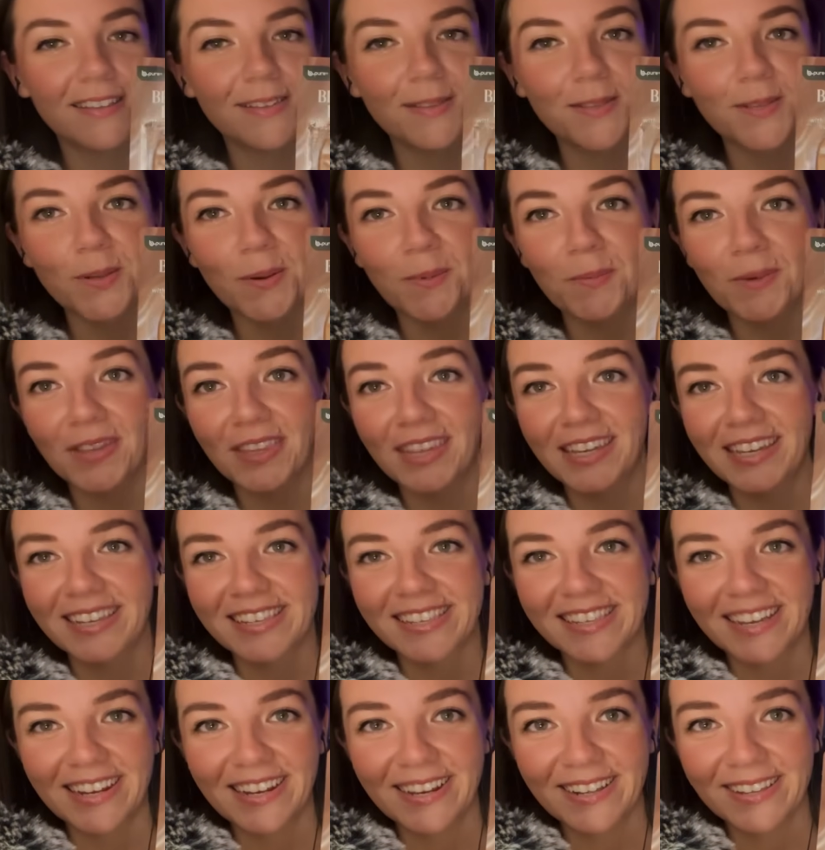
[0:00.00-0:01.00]
So I'm really
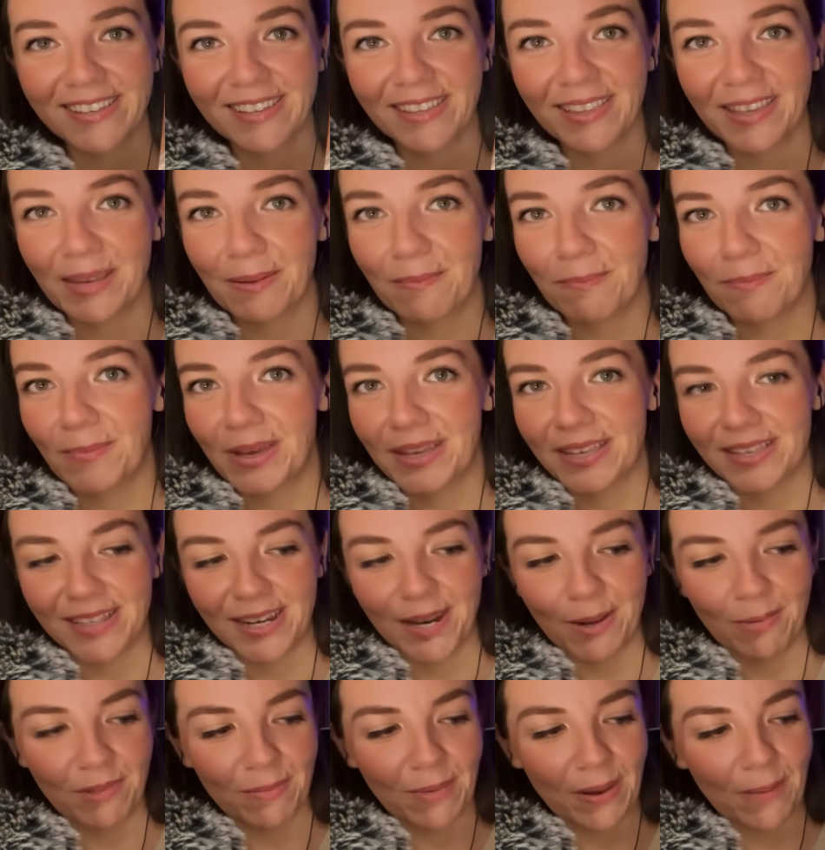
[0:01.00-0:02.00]
excited to like mix
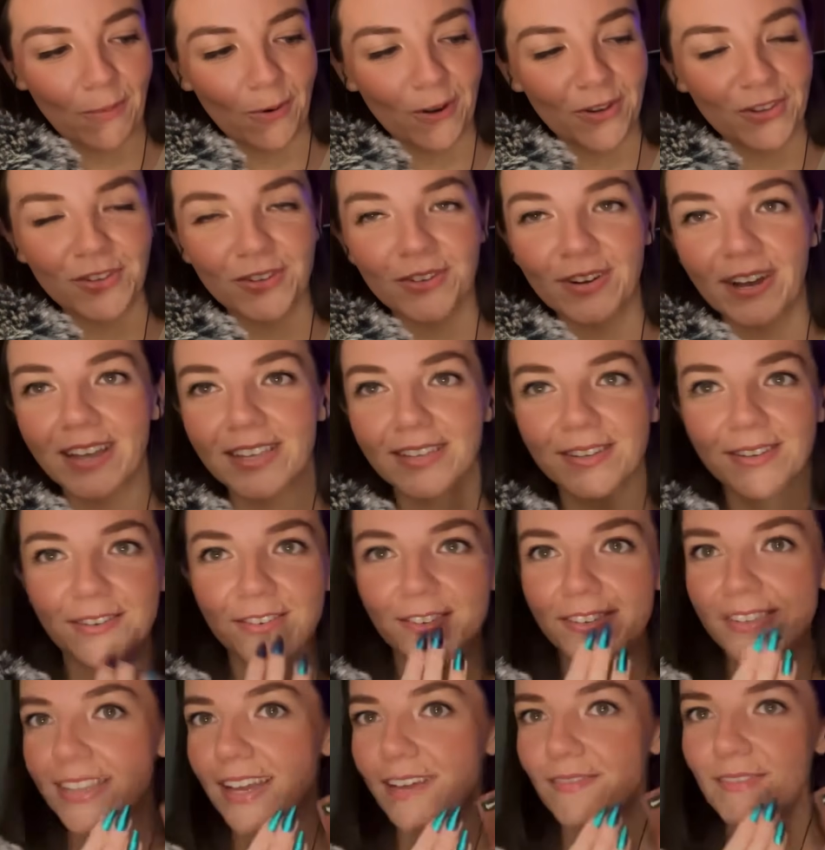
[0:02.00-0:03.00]
it with my moisturizer and
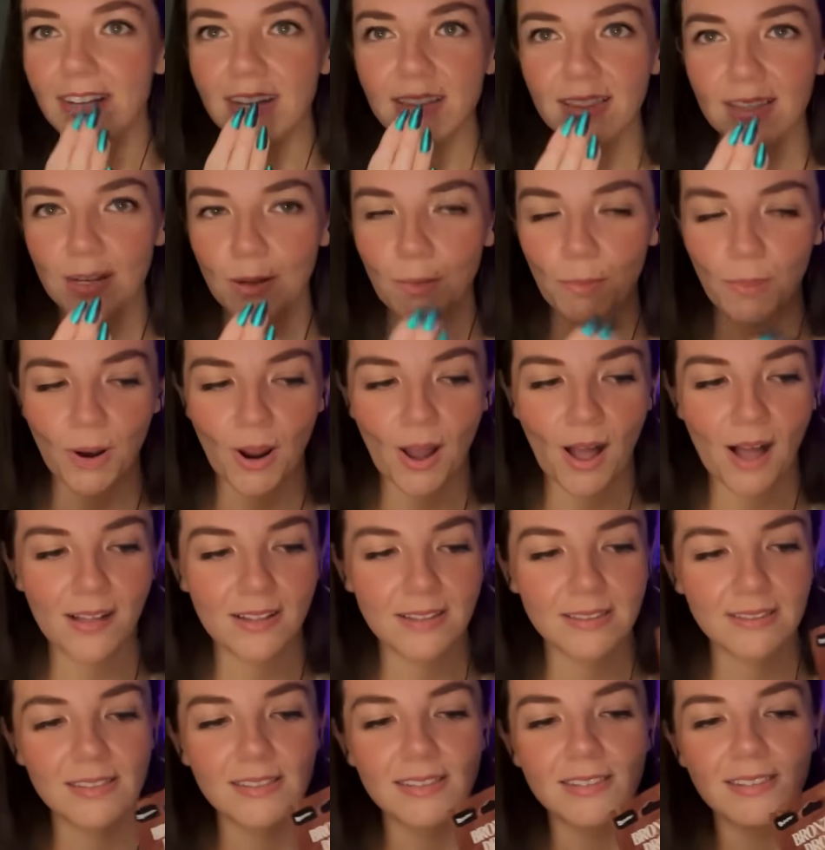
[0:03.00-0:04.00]
just have like a little
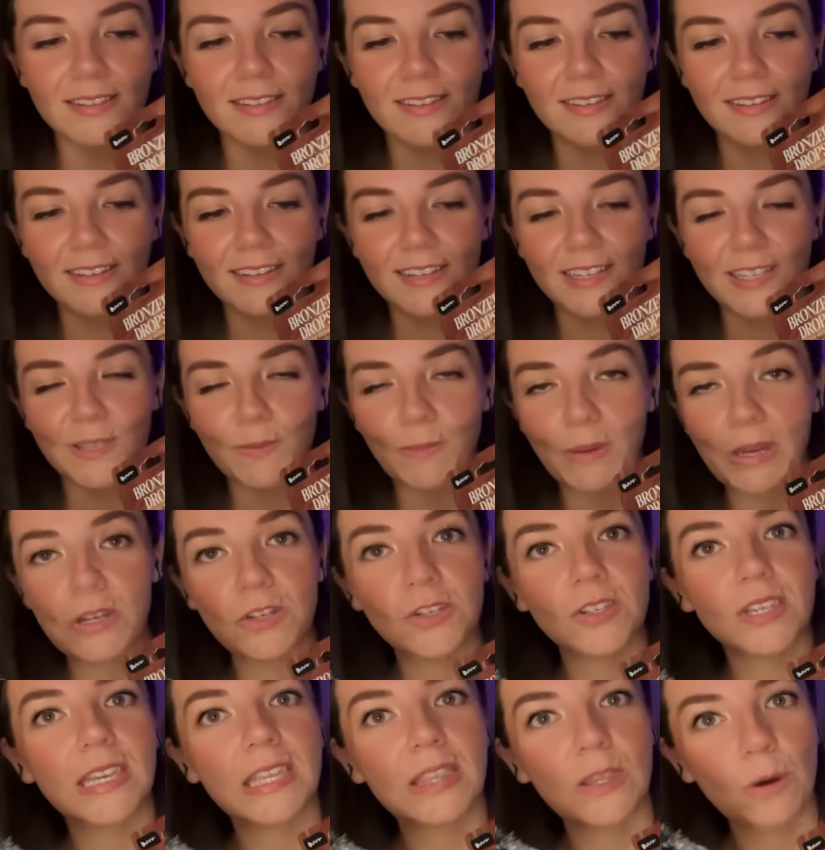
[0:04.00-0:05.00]
bronze,
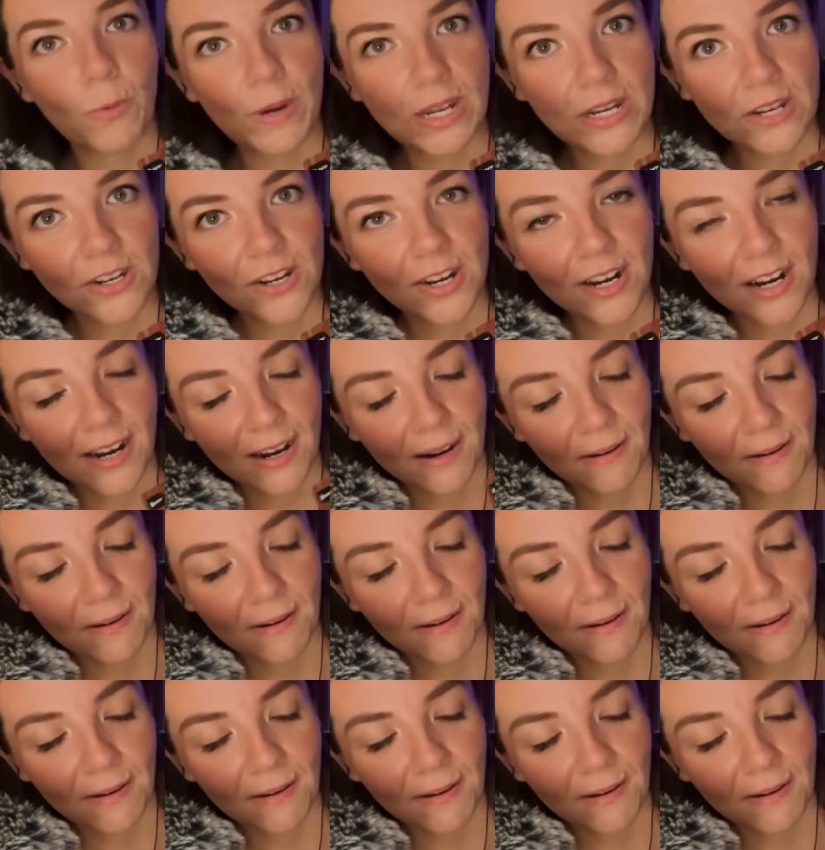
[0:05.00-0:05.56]
especially in the winter.